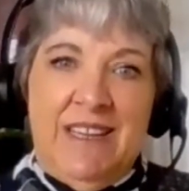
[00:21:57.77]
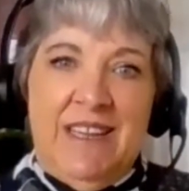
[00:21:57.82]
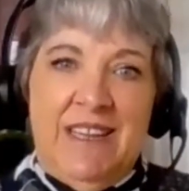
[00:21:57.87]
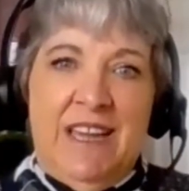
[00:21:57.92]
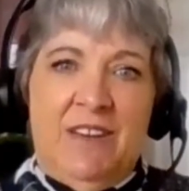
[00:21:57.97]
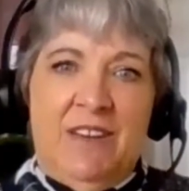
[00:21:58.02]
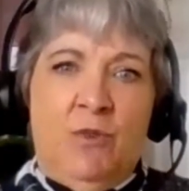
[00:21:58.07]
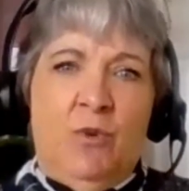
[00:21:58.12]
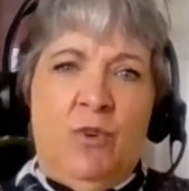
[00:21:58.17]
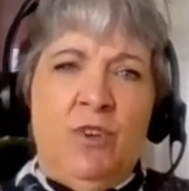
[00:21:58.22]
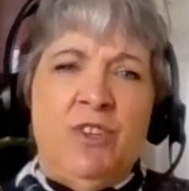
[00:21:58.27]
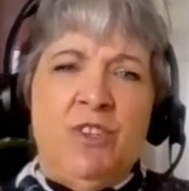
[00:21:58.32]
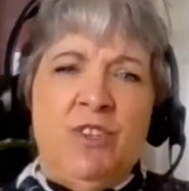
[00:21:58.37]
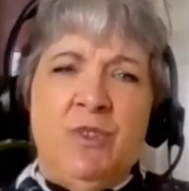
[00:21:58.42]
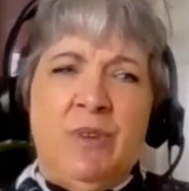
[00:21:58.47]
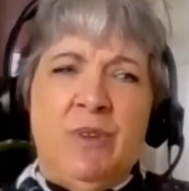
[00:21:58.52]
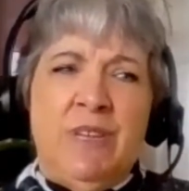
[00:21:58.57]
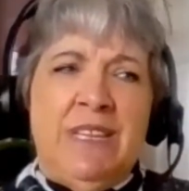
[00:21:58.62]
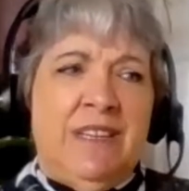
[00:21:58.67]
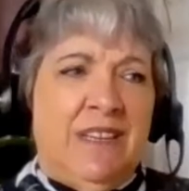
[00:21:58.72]
And all you're
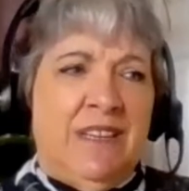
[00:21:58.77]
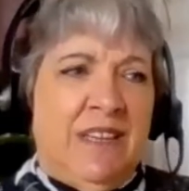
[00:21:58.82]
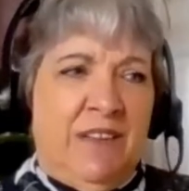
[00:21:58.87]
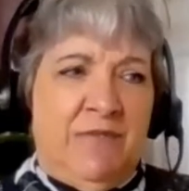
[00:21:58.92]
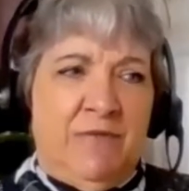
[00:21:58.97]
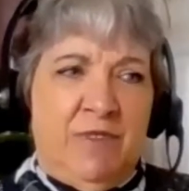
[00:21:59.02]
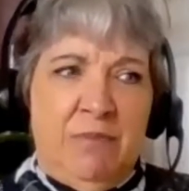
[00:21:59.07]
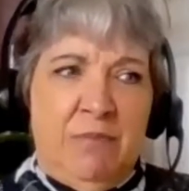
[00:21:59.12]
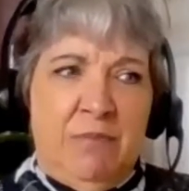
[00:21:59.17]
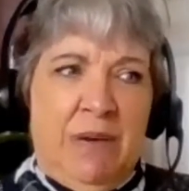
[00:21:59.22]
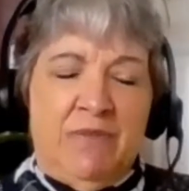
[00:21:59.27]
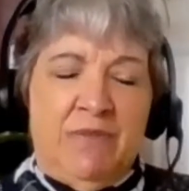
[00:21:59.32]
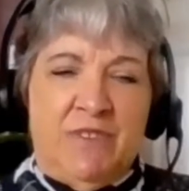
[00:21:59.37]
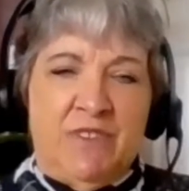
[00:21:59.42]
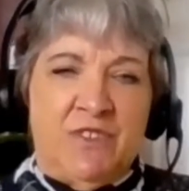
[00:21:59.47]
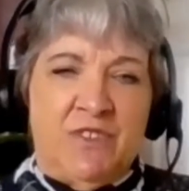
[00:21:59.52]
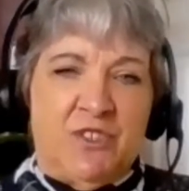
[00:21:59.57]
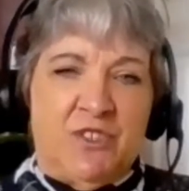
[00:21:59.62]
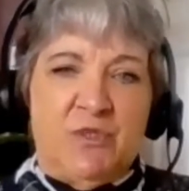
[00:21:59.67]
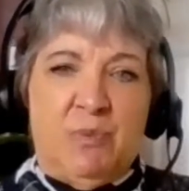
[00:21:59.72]
doing every month
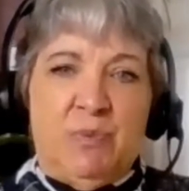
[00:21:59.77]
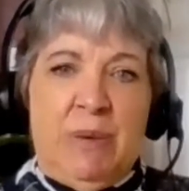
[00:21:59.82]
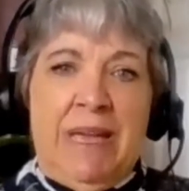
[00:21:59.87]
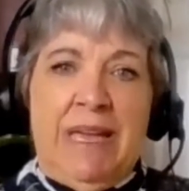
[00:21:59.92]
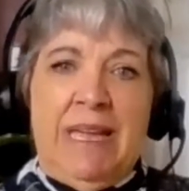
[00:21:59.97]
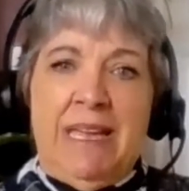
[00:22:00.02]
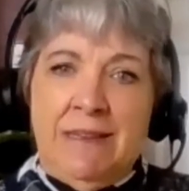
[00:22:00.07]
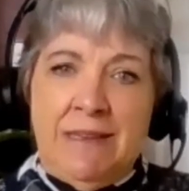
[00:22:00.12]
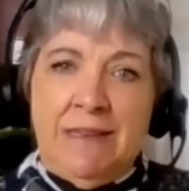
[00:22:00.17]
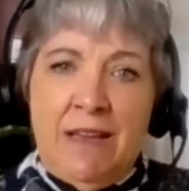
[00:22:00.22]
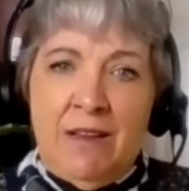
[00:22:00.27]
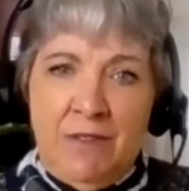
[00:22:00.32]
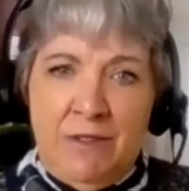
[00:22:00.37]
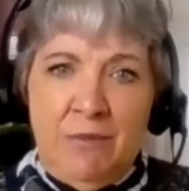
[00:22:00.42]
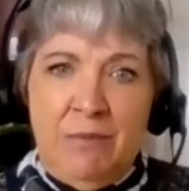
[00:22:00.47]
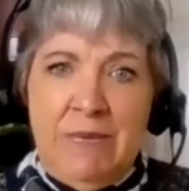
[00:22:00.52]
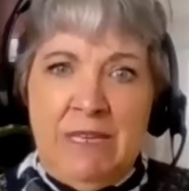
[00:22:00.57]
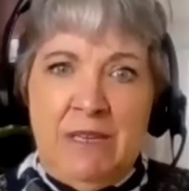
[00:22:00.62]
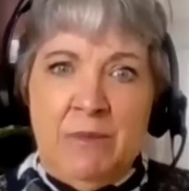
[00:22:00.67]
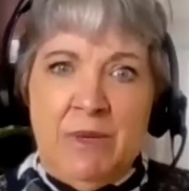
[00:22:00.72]
is just paying down the
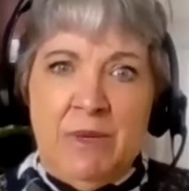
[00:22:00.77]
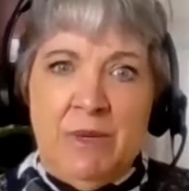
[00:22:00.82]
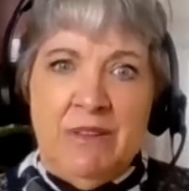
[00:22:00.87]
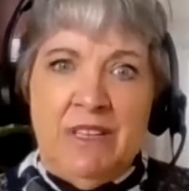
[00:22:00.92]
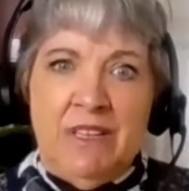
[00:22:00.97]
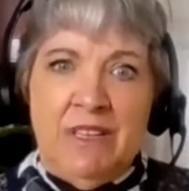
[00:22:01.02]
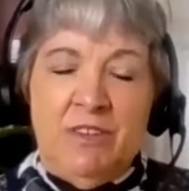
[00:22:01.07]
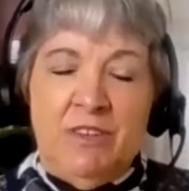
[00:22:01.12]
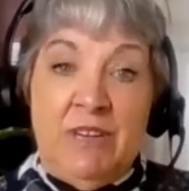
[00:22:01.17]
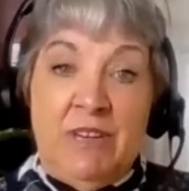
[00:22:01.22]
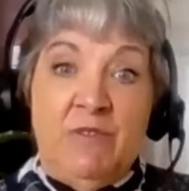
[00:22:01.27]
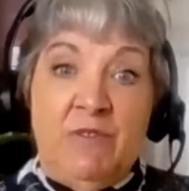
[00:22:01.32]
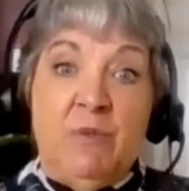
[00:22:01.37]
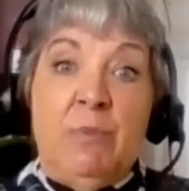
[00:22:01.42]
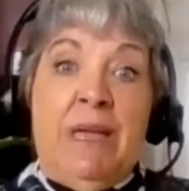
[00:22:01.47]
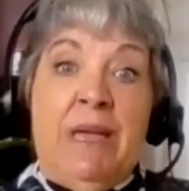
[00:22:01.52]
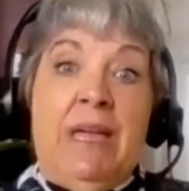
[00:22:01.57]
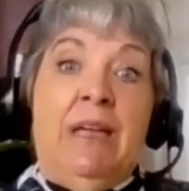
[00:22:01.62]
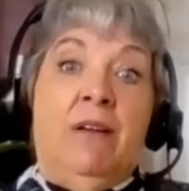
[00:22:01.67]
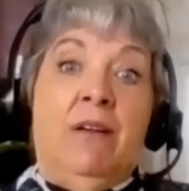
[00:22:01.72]
minimal, and you're never
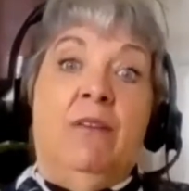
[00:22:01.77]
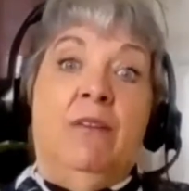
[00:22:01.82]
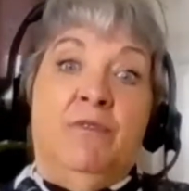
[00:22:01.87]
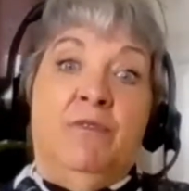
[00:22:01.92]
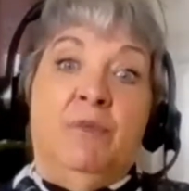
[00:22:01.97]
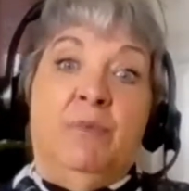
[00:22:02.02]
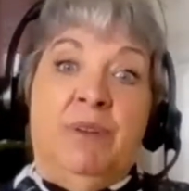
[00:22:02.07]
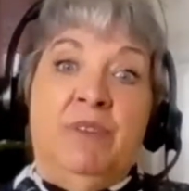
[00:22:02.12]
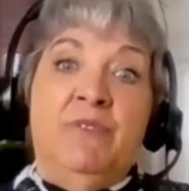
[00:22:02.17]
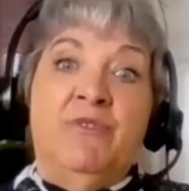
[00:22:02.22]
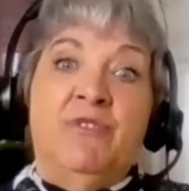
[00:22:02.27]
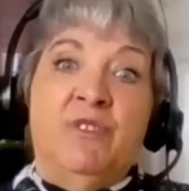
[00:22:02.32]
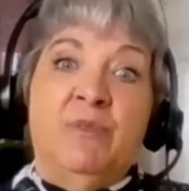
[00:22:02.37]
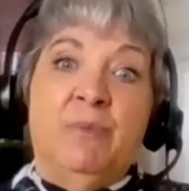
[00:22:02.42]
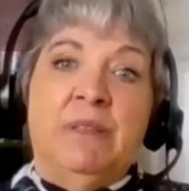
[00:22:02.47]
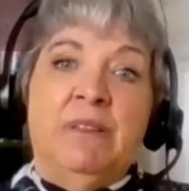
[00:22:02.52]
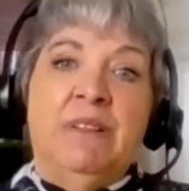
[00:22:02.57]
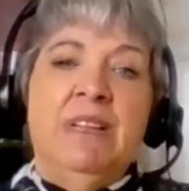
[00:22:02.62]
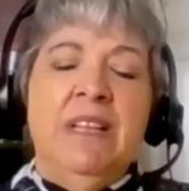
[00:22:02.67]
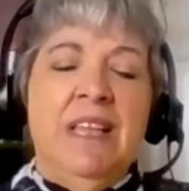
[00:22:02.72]
paying off the
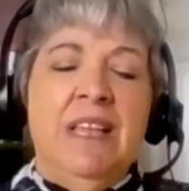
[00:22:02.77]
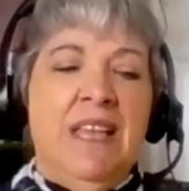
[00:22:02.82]
principal.